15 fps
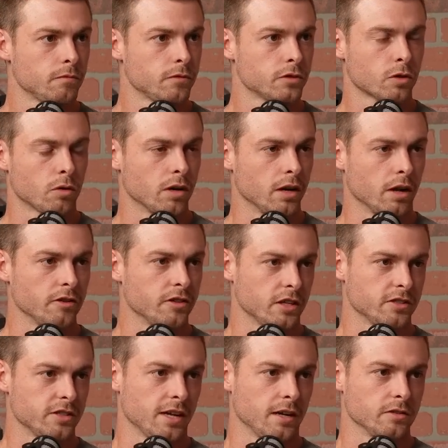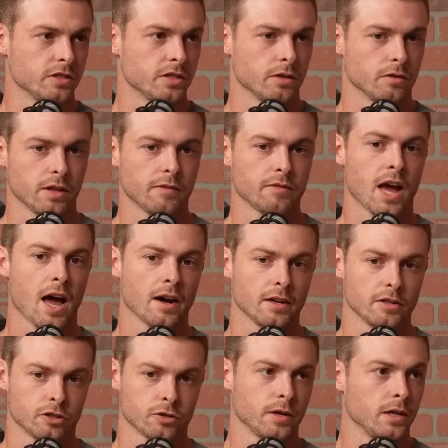Scored another touchdown. So they've got a
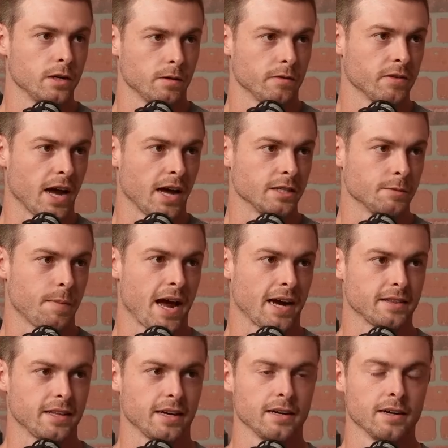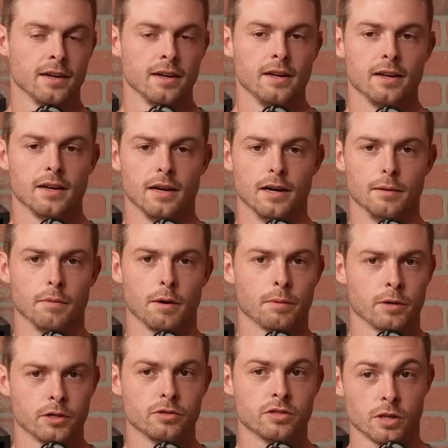trio of guys back there. But
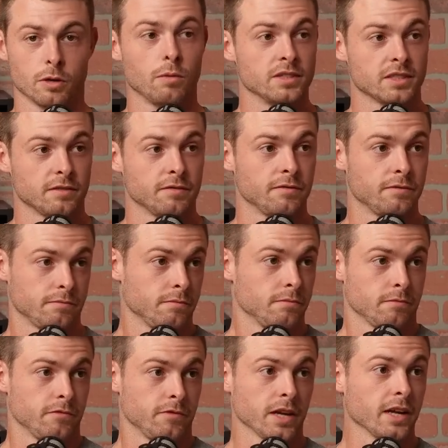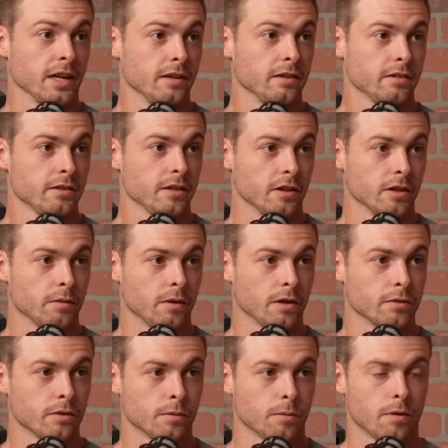Purdue still wants to fling it. They want
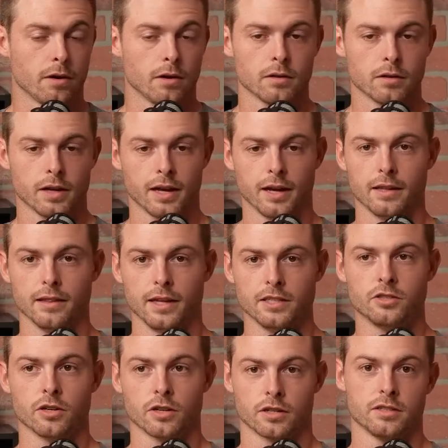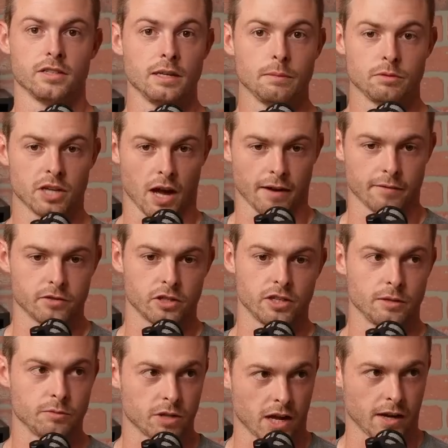to throw the ball. And they took deep shot after
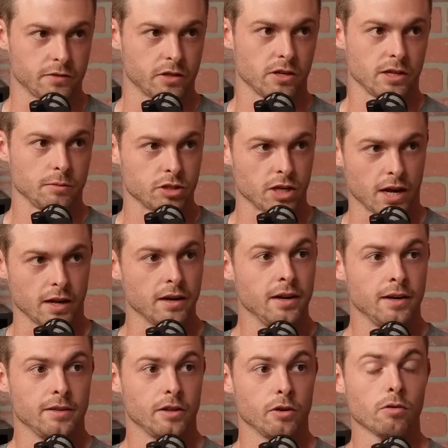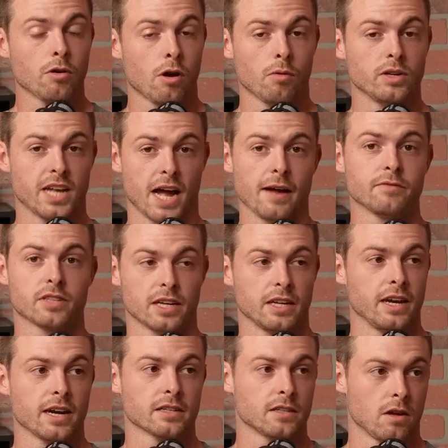deep shot after deep shot. They don't always have to
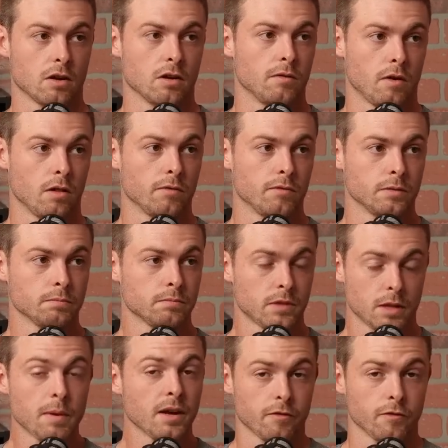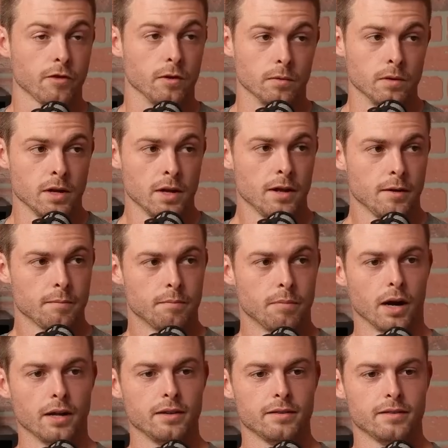connect on all of them. They made a few,
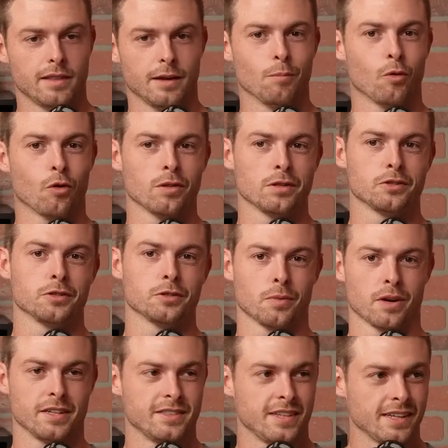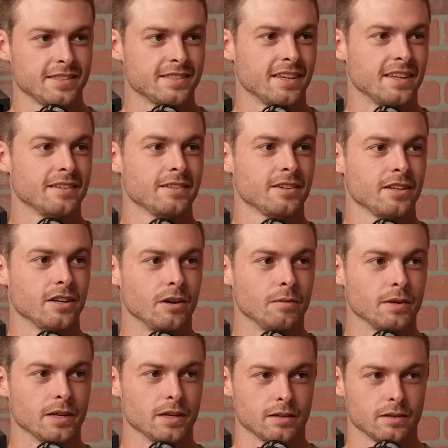but they more or less just want to test it.
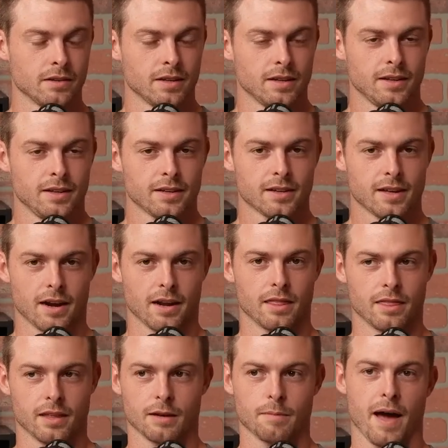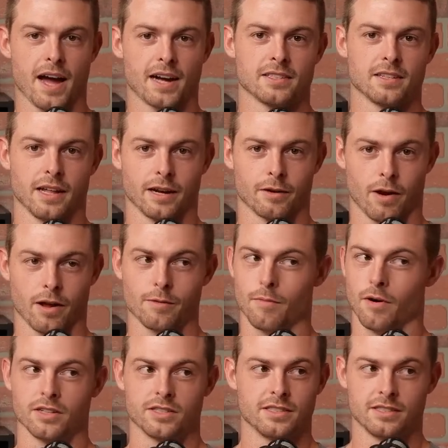We can kind of think back to like Riley
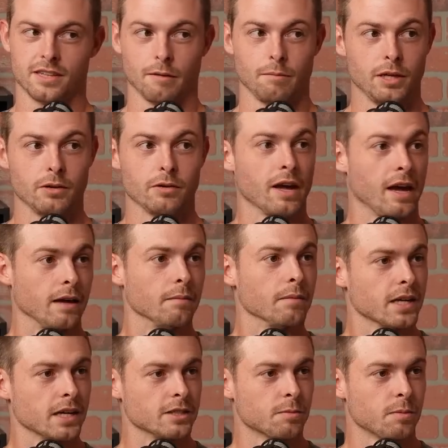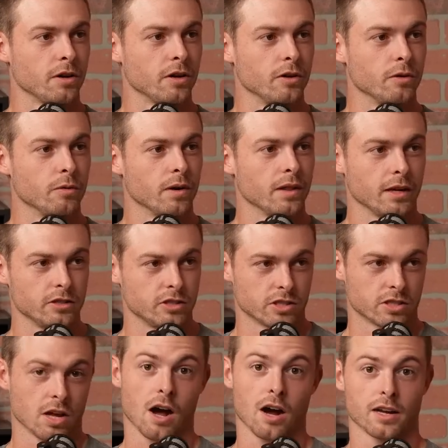Moss's debut game against Purdue where they're
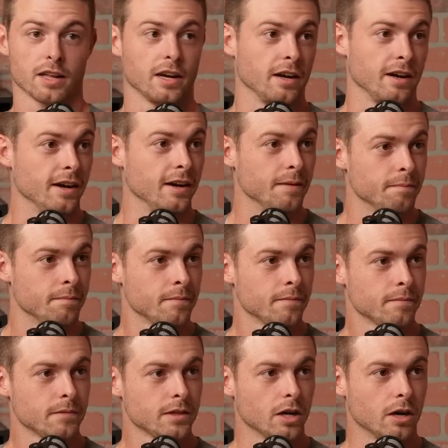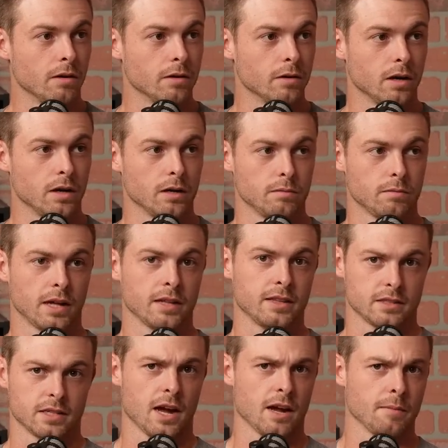just hucking it up. And at
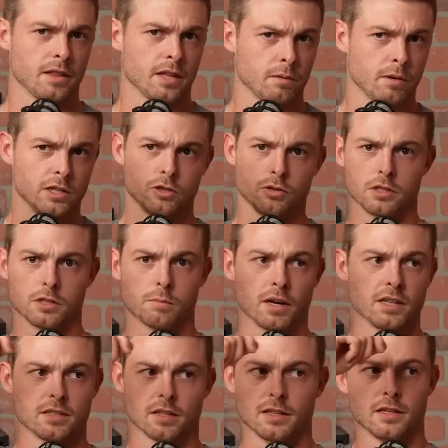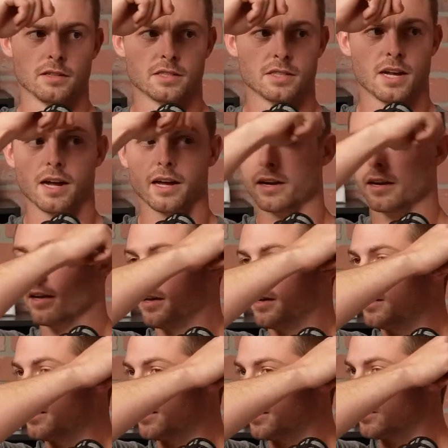the time, I think we had Julius Brents on the other side,
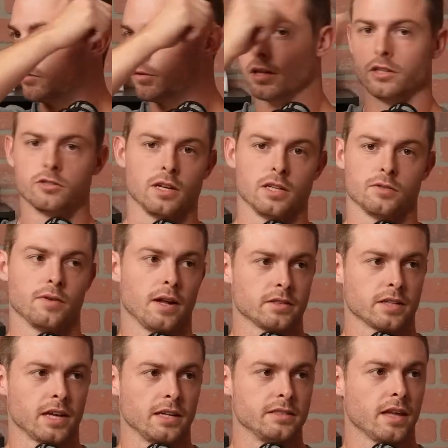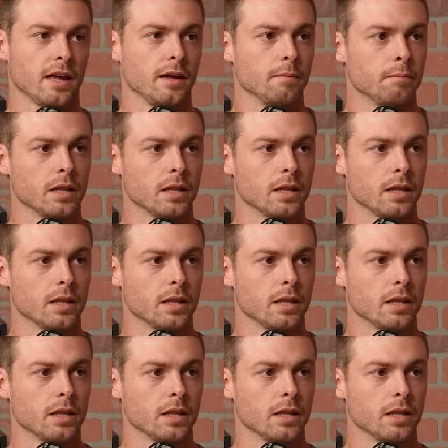who then transferred out to K-State.